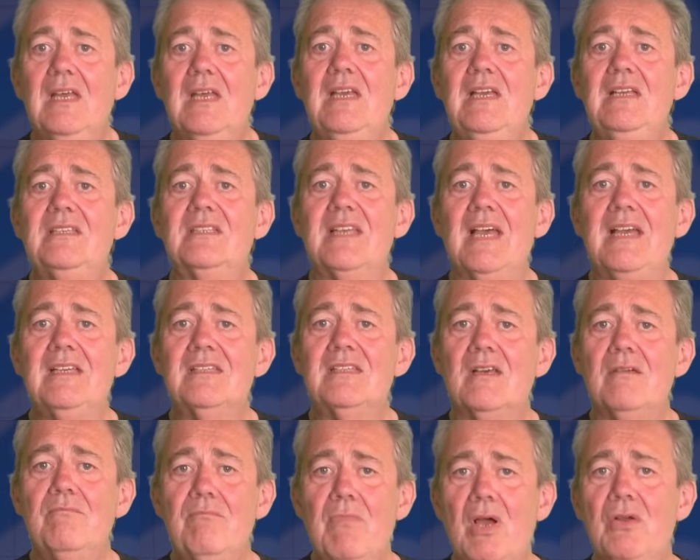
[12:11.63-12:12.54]
He says
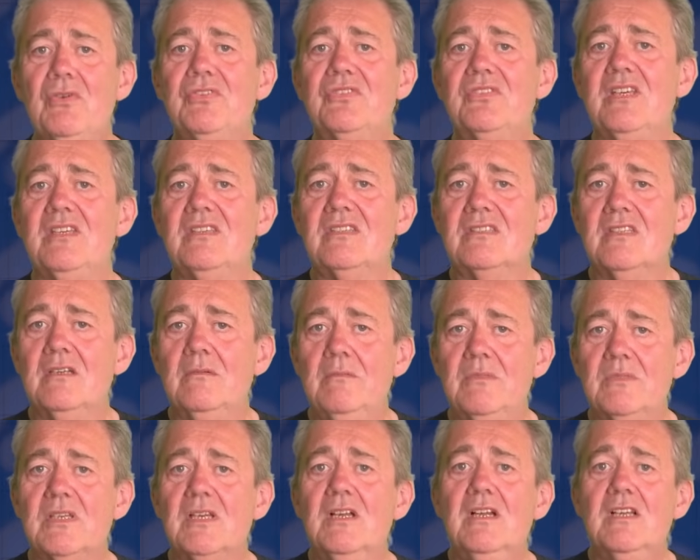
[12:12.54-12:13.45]
that most
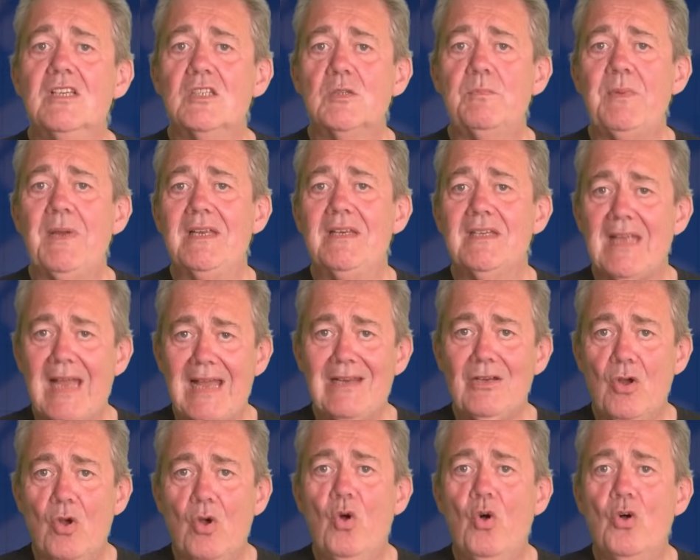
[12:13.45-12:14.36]
systems spend
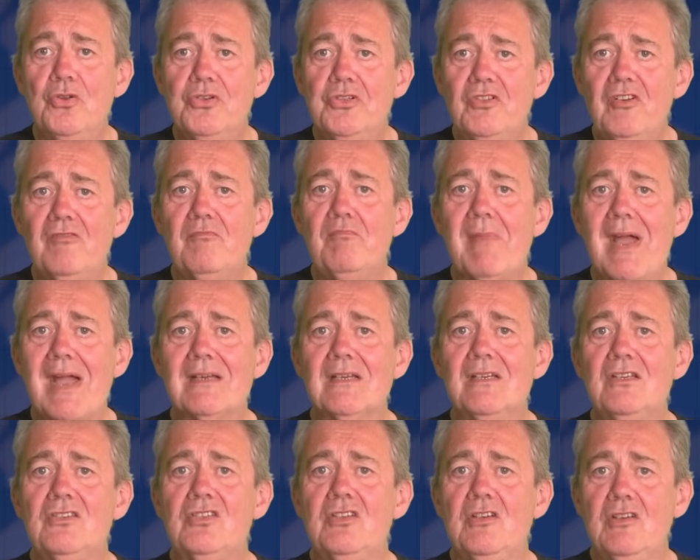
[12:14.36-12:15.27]
an order of
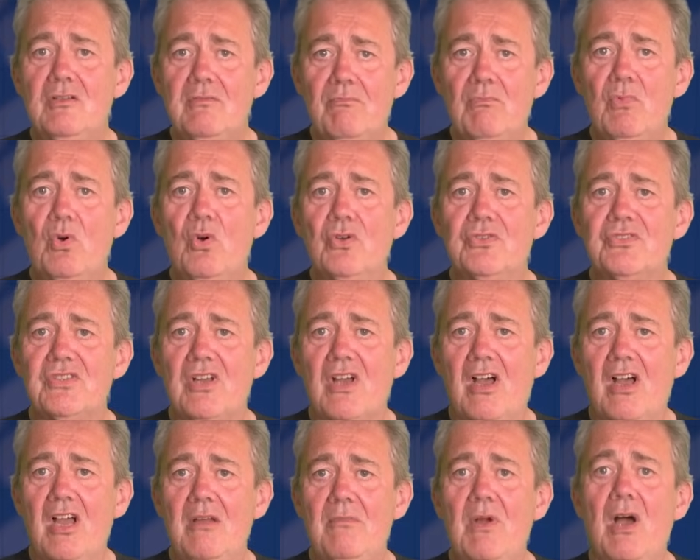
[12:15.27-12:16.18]
magnitude more
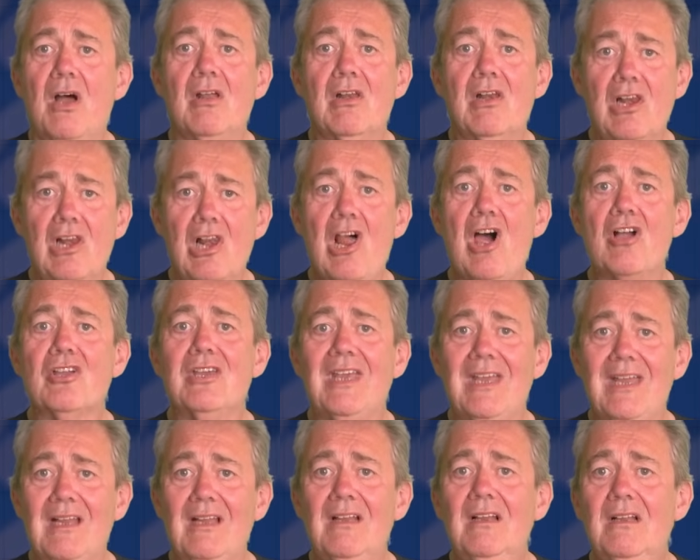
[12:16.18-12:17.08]
time on
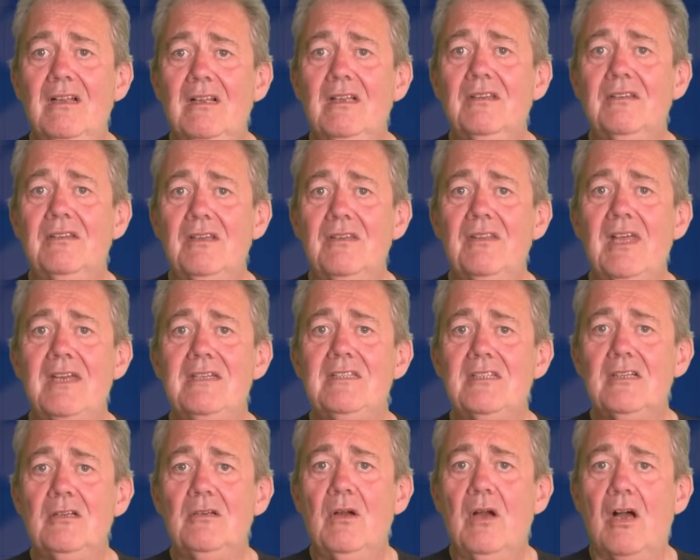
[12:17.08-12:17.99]
logging than they
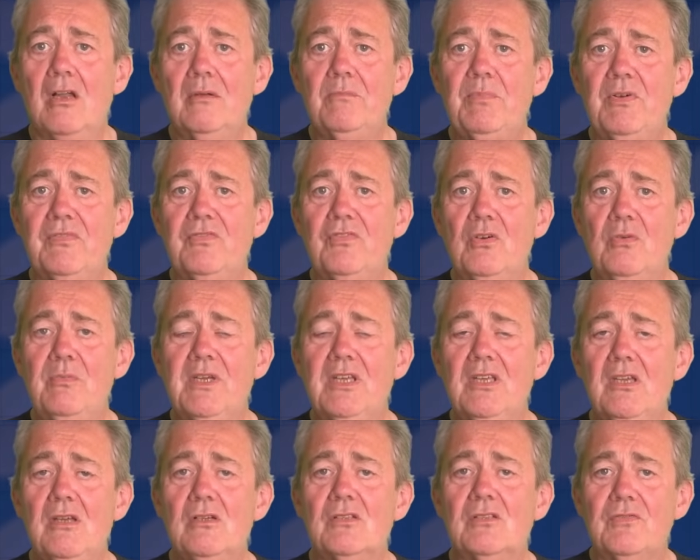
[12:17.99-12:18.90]
do on
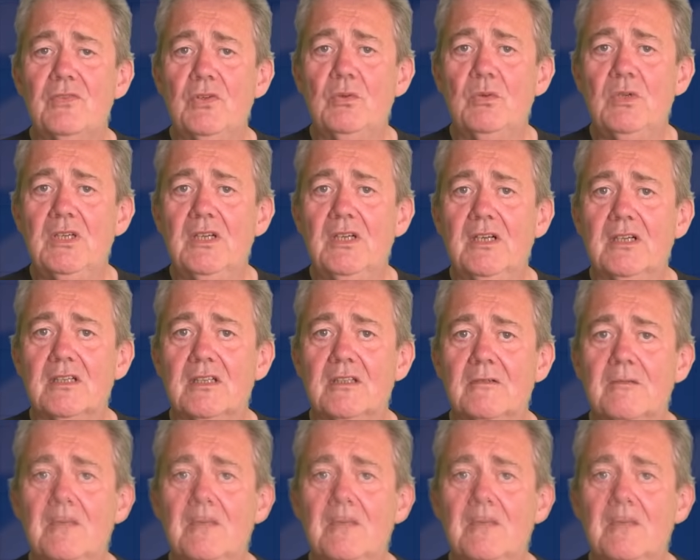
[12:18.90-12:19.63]
performing useful work.